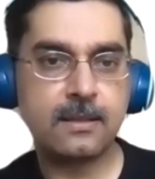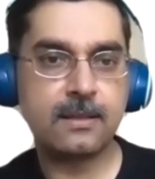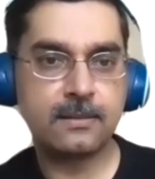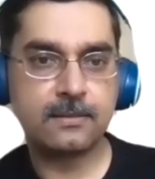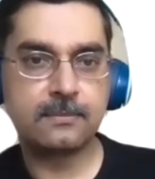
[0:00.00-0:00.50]

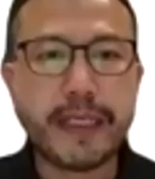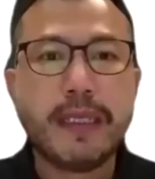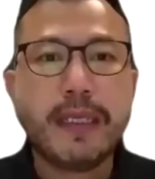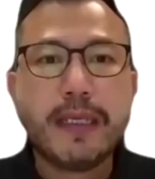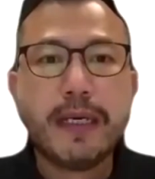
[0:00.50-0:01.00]
Perfect.
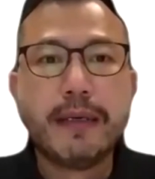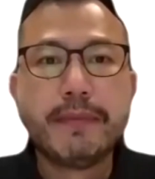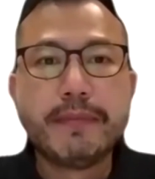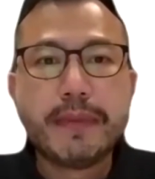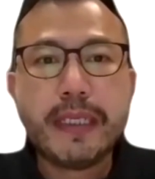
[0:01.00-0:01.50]

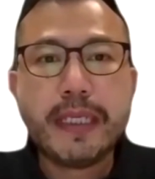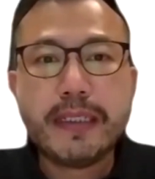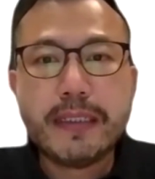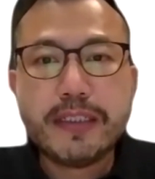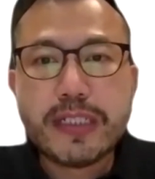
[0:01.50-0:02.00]

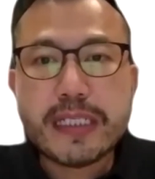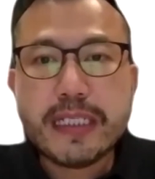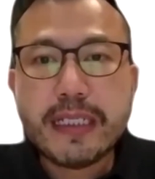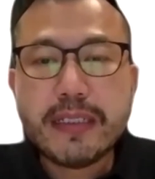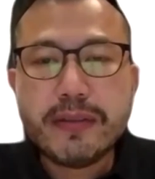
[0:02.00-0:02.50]
And just
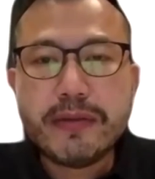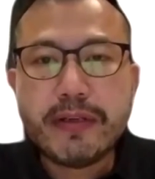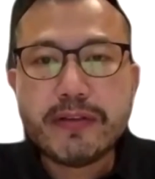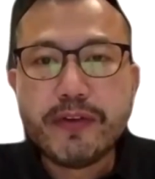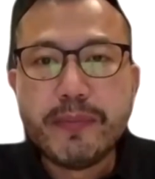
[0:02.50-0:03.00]
another
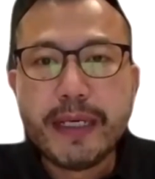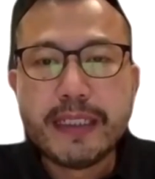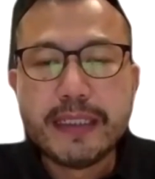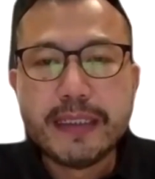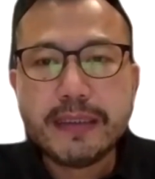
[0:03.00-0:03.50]
round of
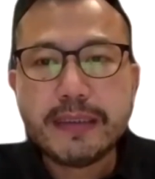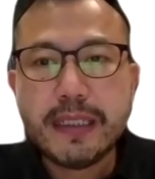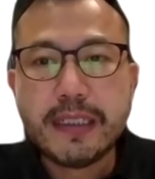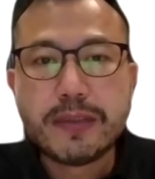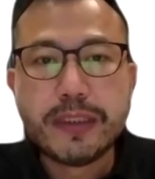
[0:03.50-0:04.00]
reminder
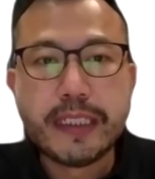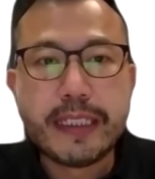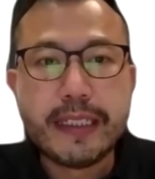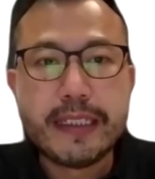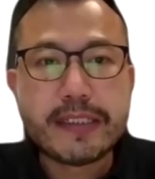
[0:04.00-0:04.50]
to the
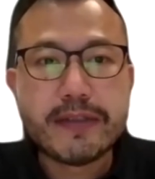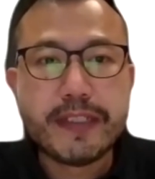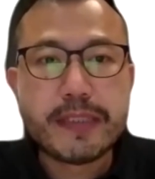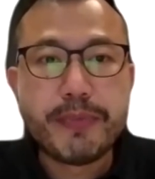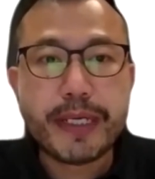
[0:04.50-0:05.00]
attendees of
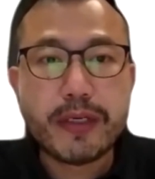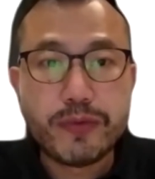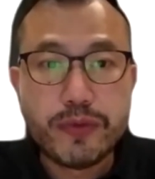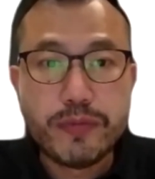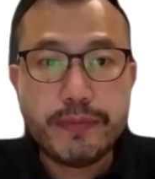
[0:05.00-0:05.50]
this breakout
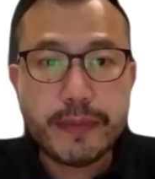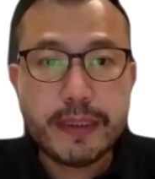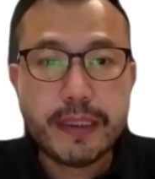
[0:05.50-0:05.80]
room.